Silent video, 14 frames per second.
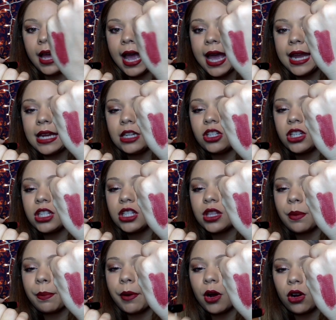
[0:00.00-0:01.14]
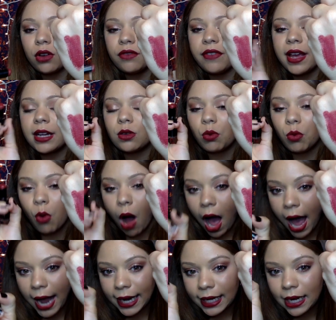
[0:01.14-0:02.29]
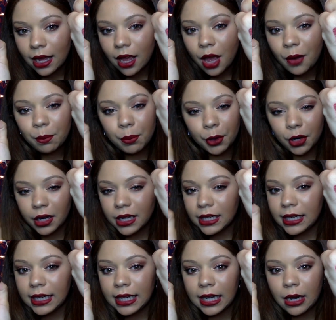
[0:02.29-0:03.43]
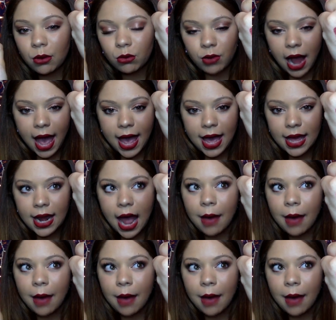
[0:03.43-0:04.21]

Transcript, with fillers: it is just the perfect wine burgundy red.